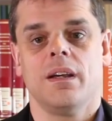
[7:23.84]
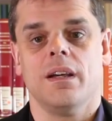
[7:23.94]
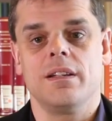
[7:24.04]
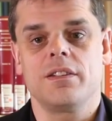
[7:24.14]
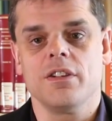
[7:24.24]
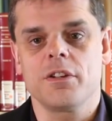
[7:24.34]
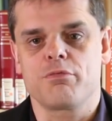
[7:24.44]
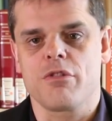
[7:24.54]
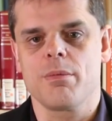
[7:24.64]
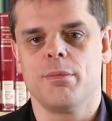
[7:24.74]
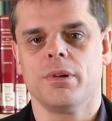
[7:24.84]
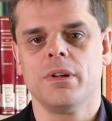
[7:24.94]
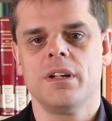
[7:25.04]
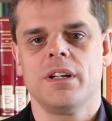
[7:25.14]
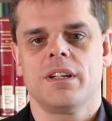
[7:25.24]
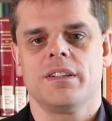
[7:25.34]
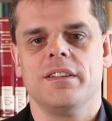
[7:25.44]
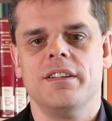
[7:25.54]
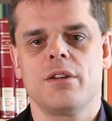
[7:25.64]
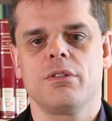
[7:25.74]
It is not probable
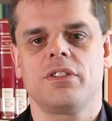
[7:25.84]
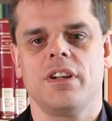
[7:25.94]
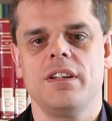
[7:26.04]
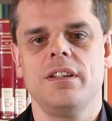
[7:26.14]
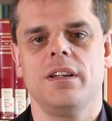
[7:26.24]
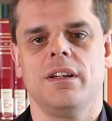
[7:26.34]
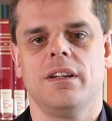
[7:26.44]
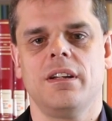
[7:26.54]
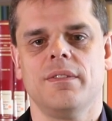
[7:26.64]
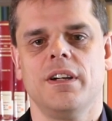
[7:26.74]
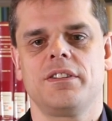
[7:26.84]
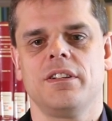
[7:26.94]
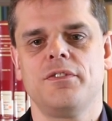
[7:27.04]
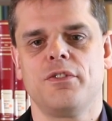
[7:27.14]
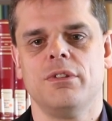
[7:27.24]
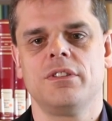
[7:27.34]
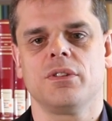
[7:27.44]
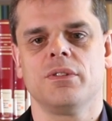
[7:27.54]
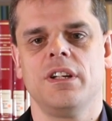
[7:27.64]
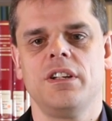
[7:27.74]
that there was any Elamite influence
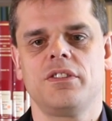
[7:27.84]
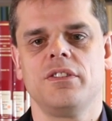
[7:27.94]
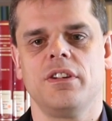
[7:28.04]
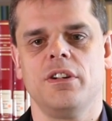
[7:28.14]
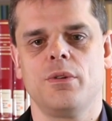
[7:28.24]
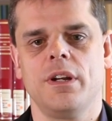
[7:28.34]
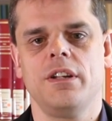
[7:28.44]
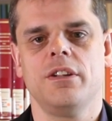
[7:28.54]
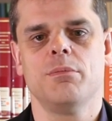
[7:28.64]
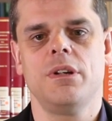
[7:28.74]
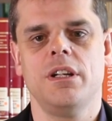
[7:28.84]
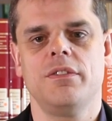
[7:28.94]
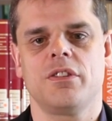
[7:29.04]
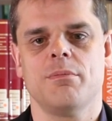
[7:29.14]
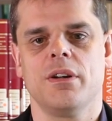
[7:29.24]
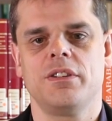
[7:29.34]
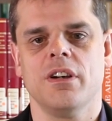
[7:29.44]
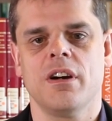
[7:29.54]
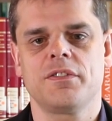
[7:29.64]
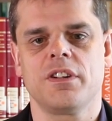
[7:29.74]
on ancient Iranian beliefs about the
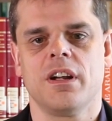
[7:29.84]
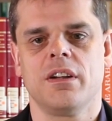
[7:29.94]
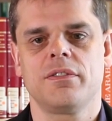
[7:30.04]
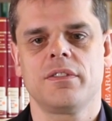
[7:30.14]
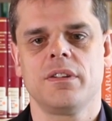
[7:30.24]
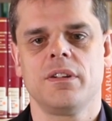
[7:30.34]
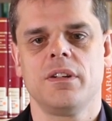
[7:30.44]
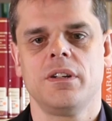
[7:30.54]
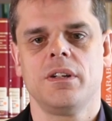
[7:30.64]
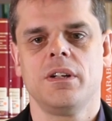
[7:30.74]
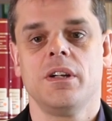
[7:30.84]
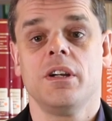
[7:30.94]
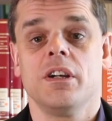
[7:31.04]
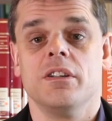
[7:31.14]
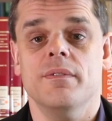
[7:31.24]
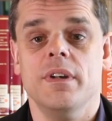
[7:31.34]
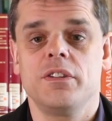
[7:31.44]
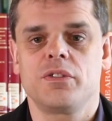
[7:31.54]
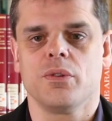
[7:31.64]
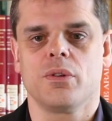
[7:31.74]
afterlife. The main
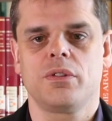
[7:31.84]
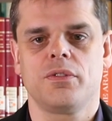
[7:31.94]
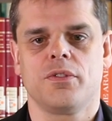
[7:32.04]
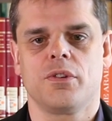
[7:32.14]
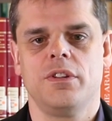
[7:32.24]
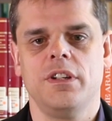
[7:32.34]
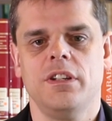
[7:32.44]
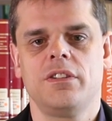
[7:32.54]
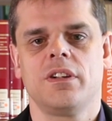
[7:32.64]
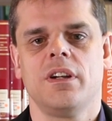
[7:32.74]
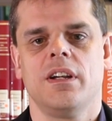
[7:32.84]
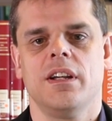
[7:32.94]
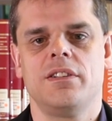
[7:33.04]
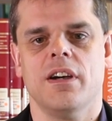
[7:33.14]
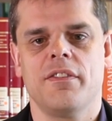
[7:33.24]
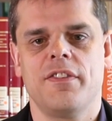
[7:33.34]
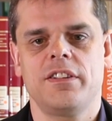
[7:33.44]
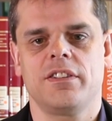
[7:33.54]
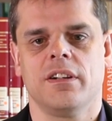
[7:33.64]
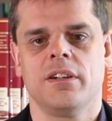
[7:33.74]
source for these is the
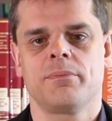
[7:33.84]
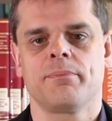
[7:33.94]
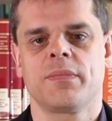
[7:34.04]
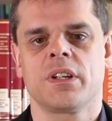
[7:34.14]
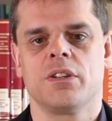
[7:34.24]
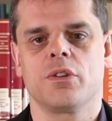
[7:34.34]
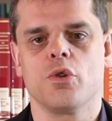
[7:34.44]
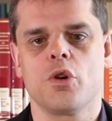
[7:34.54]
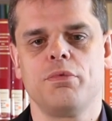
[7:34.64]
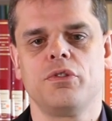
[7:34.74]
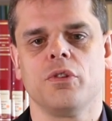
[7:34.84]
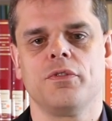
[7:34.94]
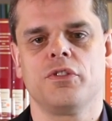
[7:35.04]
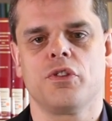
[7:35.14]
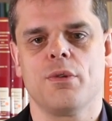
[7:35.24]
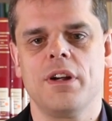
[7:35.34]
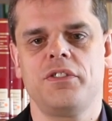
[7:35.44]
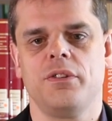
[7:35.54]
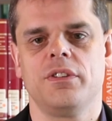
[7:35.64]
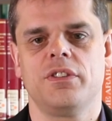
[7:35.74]
Avesta, the corpus of
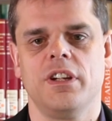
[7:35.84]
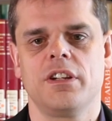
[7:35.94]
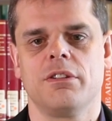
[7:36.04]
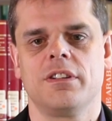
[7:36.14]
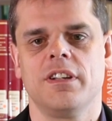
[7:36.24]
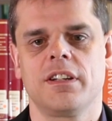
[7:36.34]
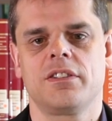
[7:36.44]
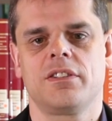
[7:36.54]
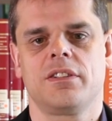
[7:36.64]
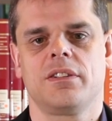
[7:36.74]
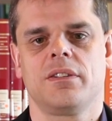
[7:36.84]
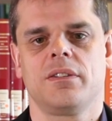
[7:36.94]
Zoroastrian sacred texts.